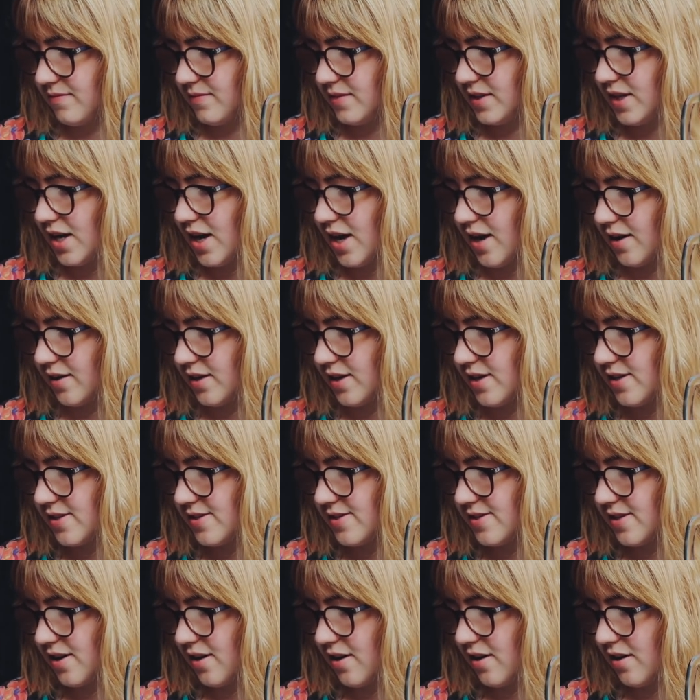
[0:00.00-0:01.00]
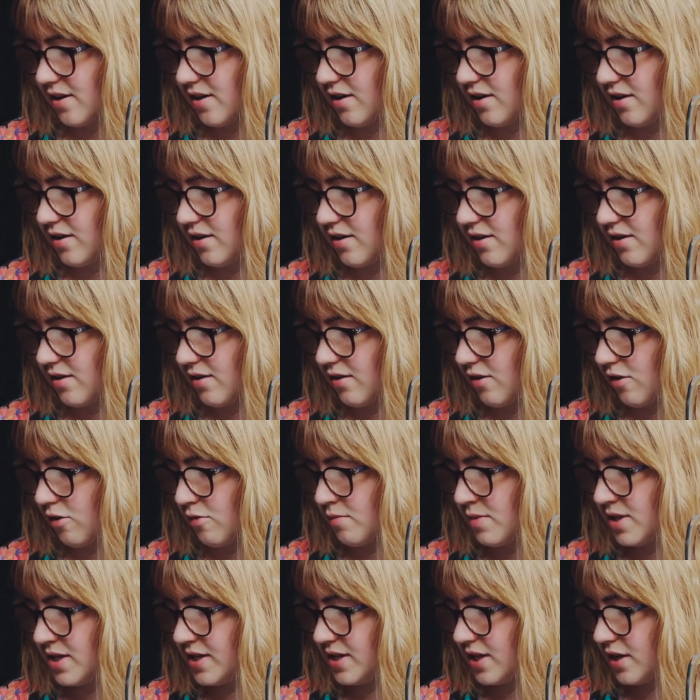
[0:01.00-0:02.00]
Yeah, it's uh,
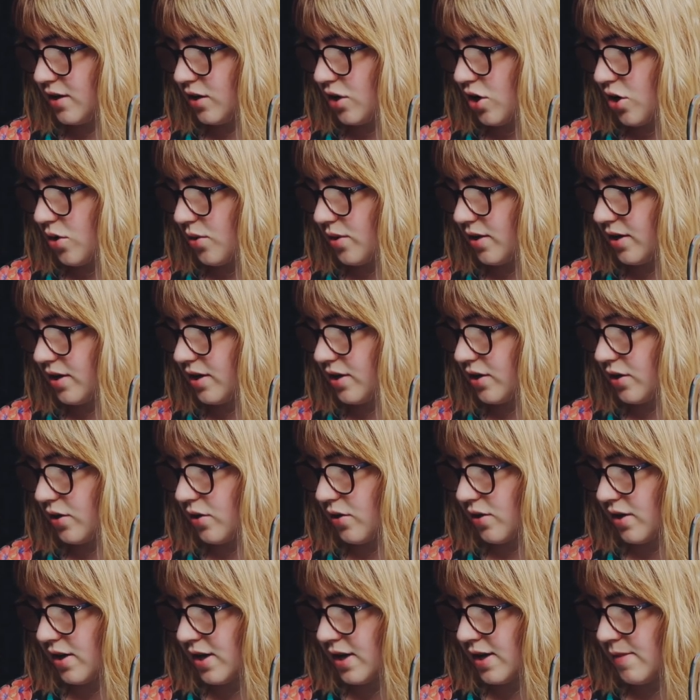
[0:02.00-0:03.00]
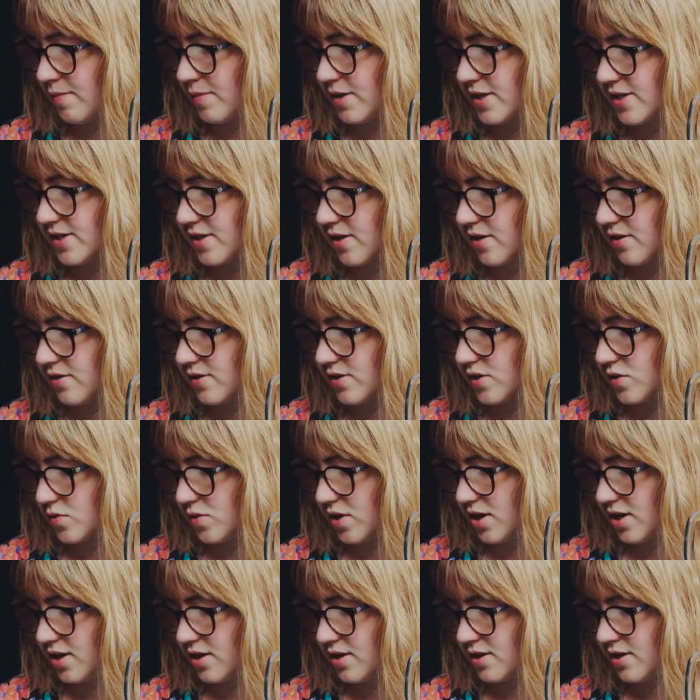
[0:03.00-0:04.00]
almond and coconut cream. It's
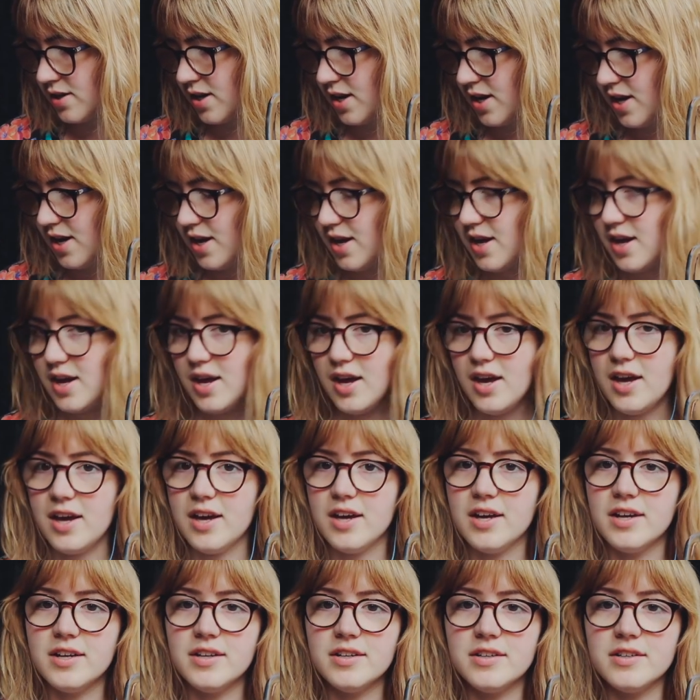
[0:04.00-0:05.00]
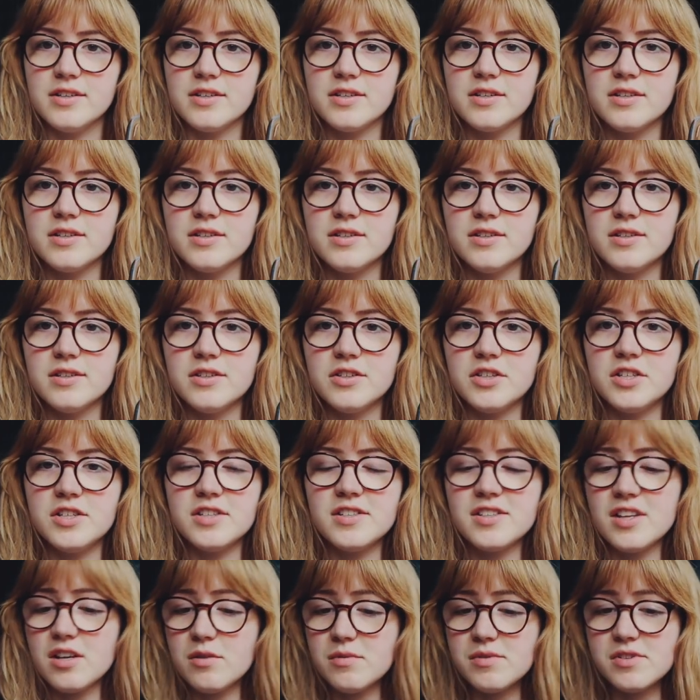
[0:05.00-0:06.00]
unsweetened. And she
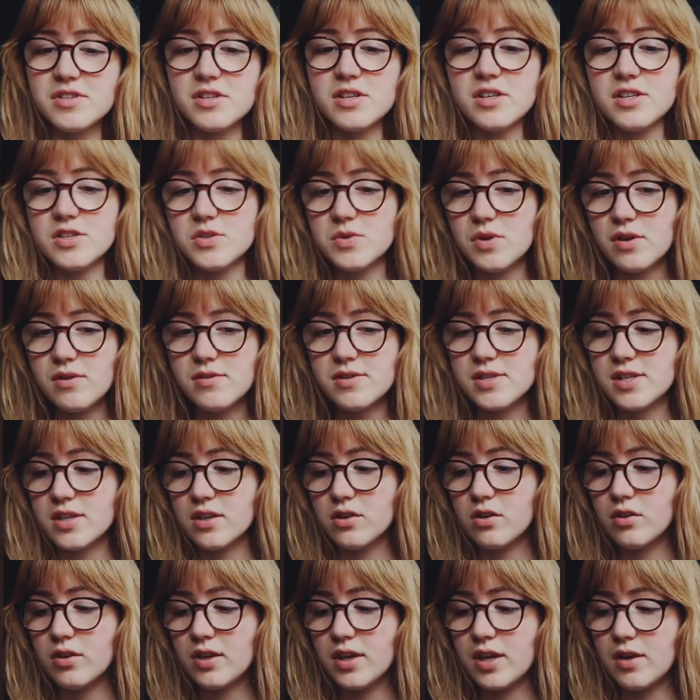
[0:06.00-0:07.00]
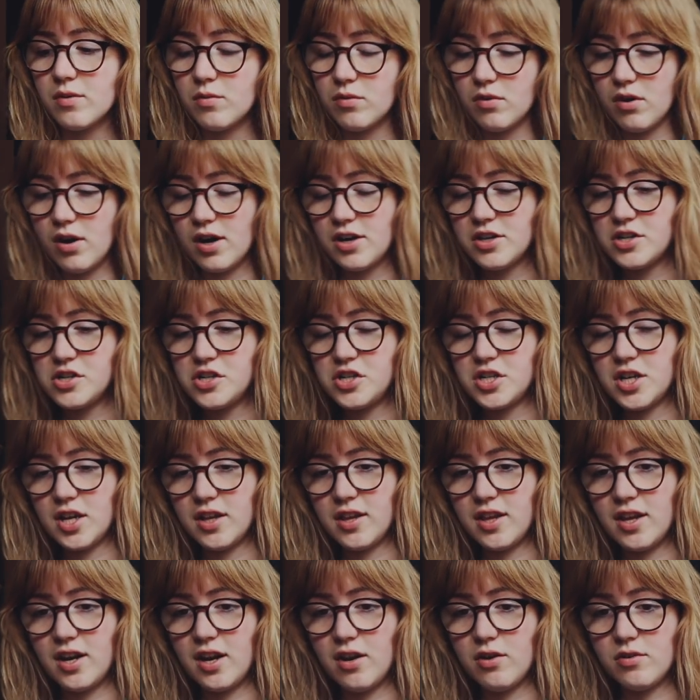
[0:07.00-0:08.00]
said it was good, so I was like, okay, well, I should
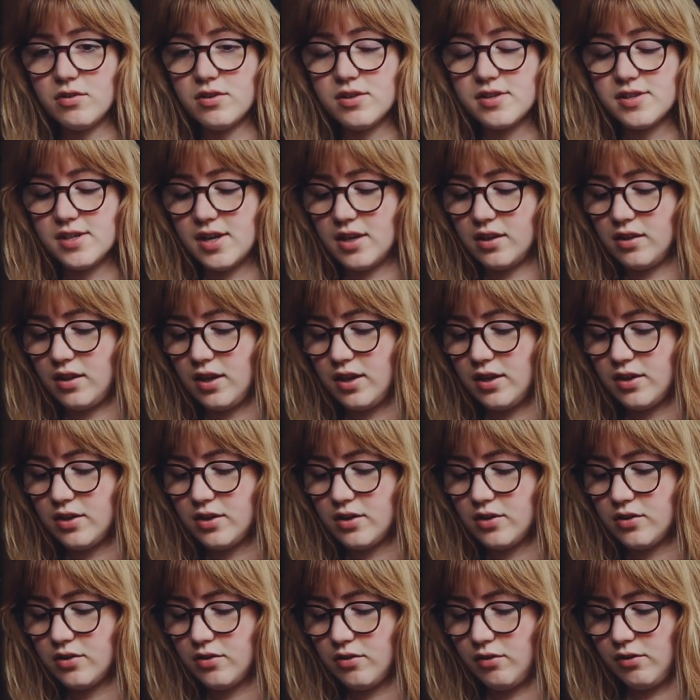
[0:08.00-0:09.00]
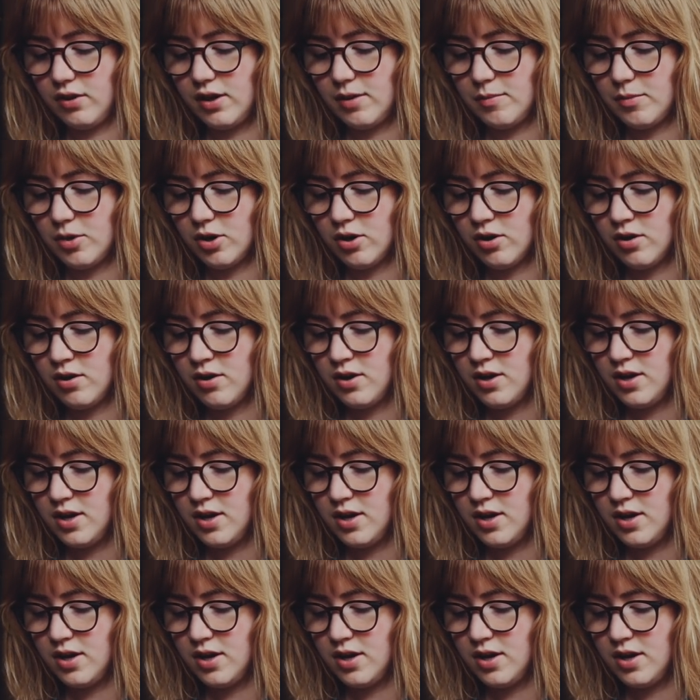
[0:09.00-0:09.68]
check that out because I like creamer.